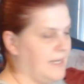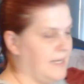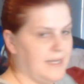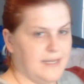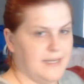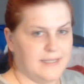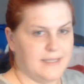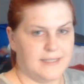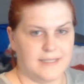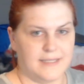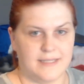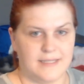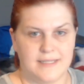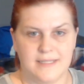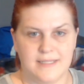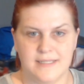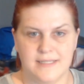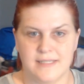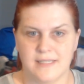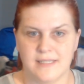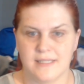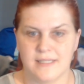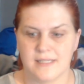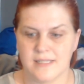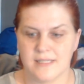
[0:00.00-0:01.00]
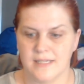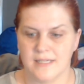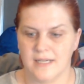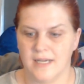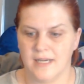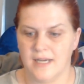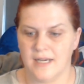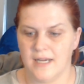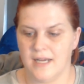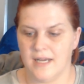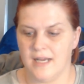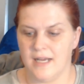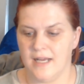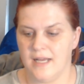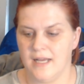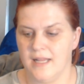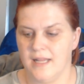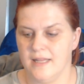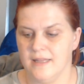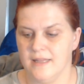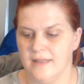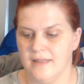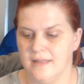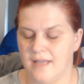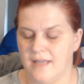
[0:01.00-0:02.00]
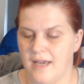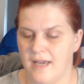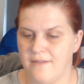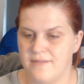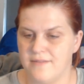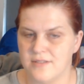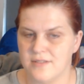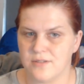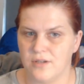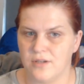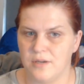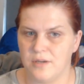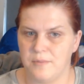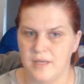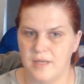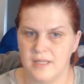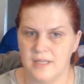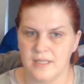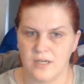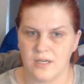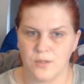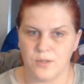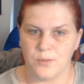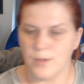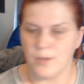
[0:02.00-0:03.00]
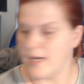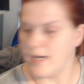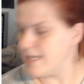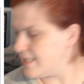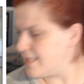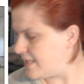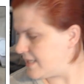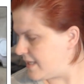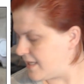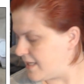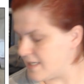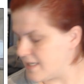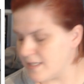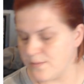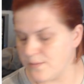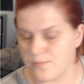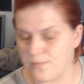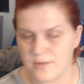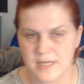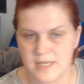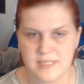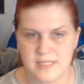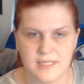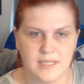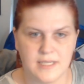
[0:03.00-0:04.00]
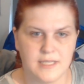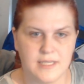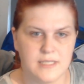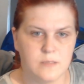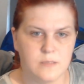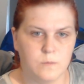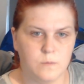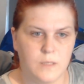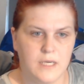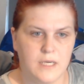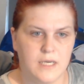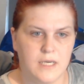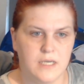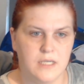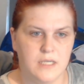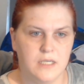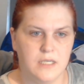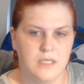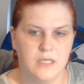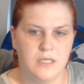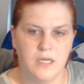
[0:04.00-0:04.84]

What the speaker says: Because life is going to be a little crazy the rest of this week.